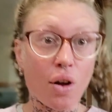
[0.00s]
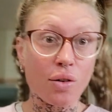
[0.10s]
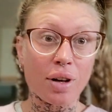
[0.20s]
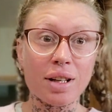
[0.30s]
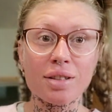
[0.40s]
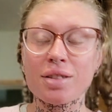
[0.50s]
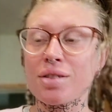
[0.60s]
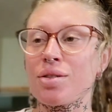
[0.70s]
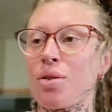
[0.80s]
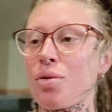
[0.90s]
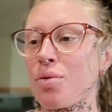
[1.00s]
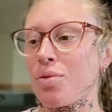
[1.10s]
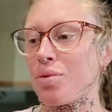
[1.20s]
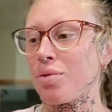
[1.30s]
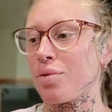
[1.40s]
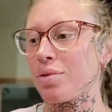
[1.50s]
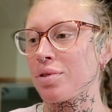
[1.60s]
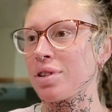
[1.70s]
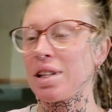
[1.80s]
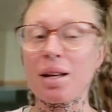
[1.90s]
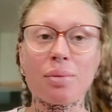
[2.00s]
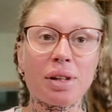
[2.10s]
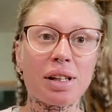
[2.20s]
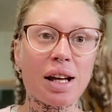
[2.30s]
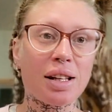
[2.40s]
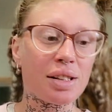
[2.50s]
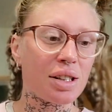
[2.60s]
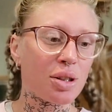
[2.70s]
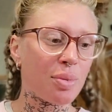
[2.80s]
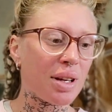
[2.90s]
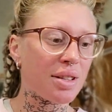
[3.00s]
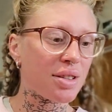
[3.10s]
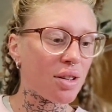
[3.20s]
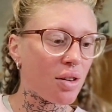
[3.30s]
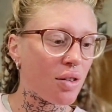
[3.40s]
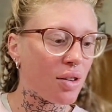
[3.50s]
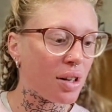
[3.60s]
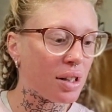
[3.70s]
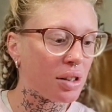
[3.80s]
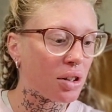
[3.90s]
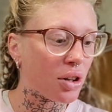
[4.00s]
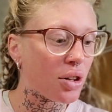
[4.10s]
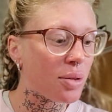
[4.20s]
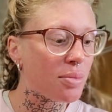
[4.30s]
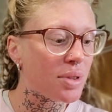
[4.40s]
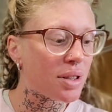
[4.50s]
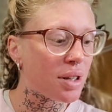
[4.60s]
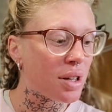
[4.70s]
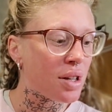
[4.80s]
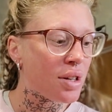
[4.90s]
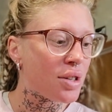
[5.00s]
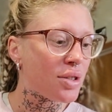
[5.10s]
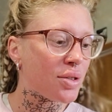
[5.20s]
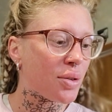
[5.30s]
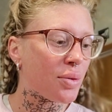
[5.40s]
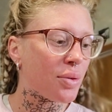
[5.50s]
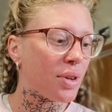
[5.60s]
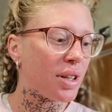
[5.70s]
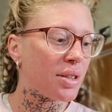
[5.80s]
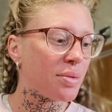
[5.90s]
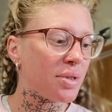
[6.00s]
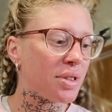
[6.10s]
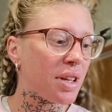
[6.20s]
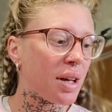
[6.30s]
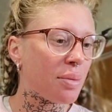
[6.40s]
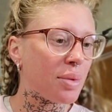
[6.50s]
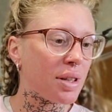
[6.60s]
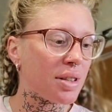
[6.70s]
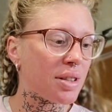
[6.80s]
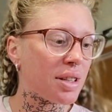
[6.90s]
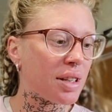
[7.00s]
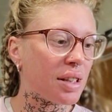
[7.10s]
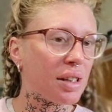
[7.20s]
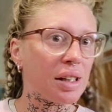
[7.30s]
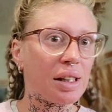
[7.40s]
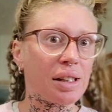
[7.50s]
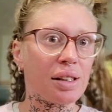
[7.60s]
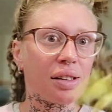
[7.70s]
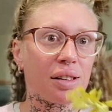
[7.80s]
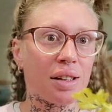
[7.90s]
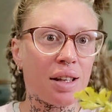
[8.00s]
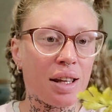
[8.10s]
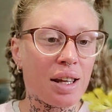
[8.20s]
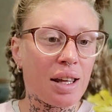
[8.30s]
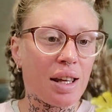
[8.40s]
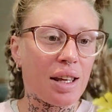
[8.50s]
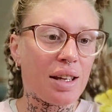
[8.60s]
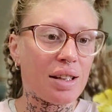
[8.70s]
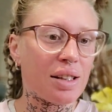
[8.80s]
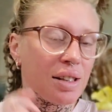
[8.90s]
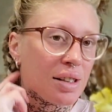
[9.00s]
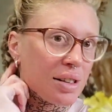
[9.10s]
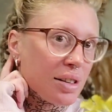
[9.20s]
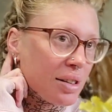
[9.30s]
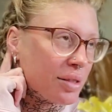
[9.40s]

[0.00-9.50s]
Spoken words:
Alright, so today I'm going to kind of touch base on herbs. So these ones have been sitting in a